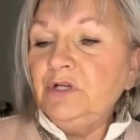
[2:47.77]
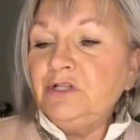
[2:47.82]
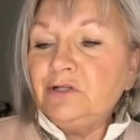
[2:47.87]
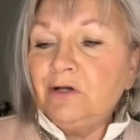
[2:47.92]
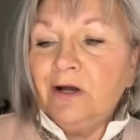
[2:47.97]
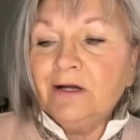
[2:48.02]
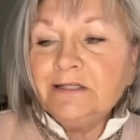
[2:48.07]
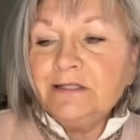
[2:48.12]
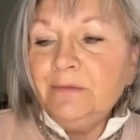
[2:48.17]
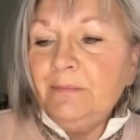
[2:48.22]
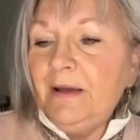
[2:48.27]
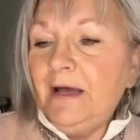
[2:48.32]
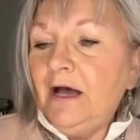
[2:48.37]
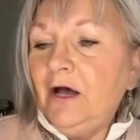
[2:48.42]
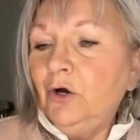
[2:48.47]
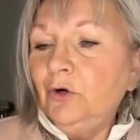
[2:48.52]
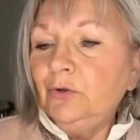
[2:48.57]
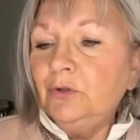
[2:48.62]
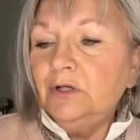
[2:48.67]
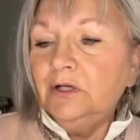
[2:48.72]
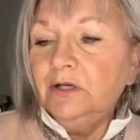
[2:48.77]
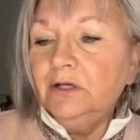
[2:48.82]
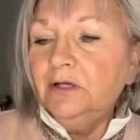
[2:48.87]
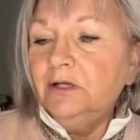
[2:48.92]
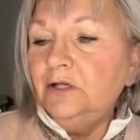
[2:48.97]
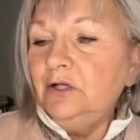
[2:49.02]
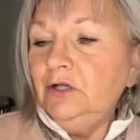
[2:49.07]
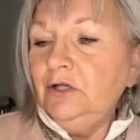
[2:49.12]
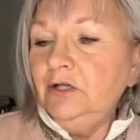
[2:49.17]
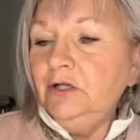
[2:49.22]
We talked about,
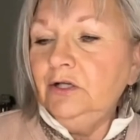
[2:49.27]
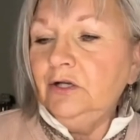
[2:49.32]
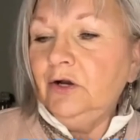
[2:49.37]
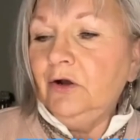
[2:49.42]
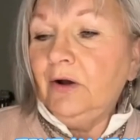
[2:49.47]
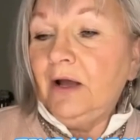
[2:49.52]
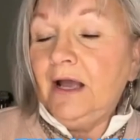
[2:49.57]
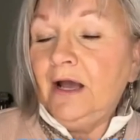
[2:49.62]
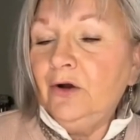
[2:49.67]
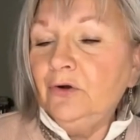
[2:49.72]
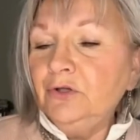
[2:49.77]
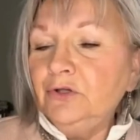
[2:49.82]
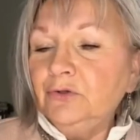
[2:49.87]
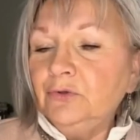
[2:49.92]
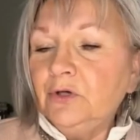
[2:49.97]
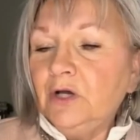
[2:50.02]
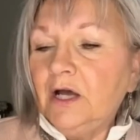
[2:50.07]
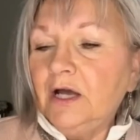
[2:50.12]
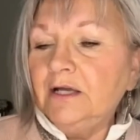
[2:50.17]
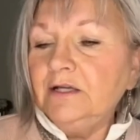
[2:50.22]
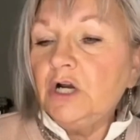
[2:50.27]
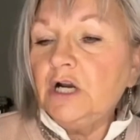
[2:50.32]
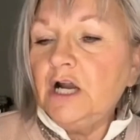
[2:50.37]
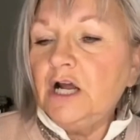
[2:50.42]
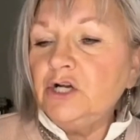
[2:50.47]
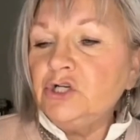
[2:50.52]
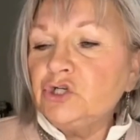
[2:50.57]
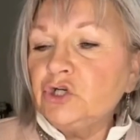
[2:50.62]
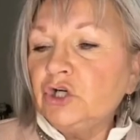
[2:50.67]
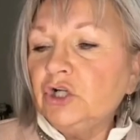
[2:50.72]
how you
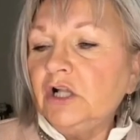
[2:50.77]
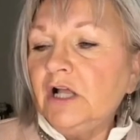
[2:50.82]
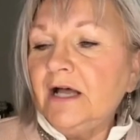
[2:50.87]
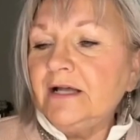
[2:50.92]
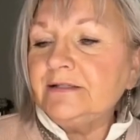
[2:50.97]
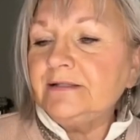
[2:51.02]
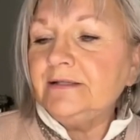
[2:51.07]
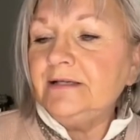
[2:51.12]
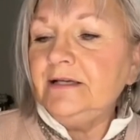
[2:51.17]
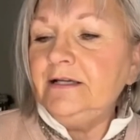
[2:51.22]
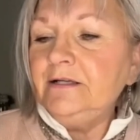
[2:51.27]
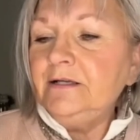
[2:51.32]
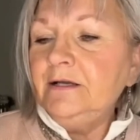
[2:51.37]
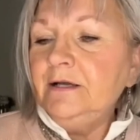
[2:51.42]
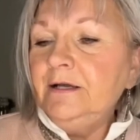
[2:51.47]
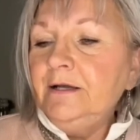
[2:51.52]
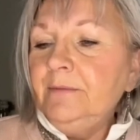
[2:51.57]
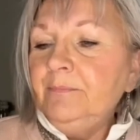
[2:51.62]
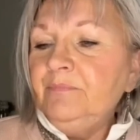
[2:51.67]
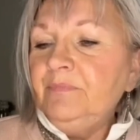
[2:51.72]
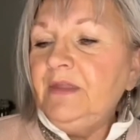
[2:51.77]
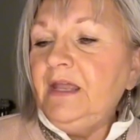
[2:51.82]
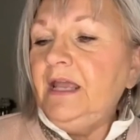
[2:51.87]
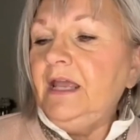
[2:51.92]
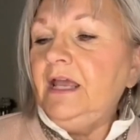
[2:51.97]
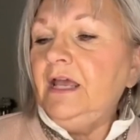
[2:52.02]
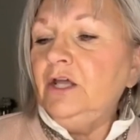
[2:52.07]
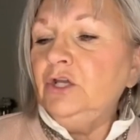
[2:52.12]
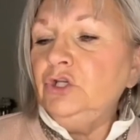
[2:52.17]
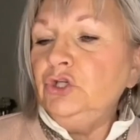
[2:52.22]
organize your closet
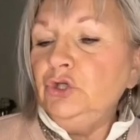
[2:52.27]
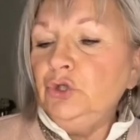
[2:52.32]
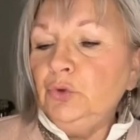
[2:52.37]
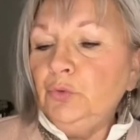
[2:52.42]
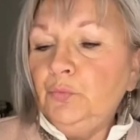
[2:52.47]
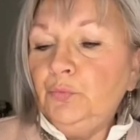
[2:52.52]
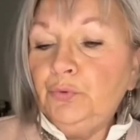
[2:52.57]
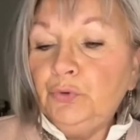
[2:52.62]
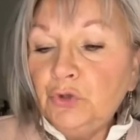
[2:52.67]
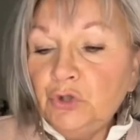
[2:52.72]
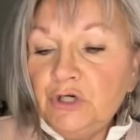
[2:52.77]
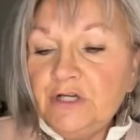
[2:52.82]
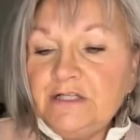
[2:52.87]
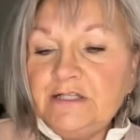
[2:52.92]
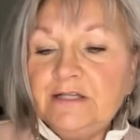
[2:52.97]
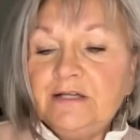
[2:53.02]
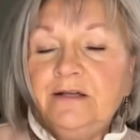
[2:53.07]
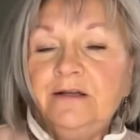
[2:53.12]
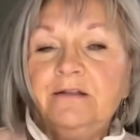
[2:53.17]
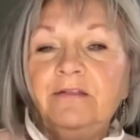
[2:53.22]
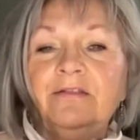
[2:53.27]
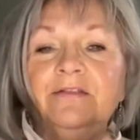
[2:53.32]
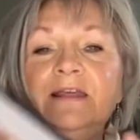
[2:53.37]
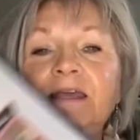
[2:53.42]
and you put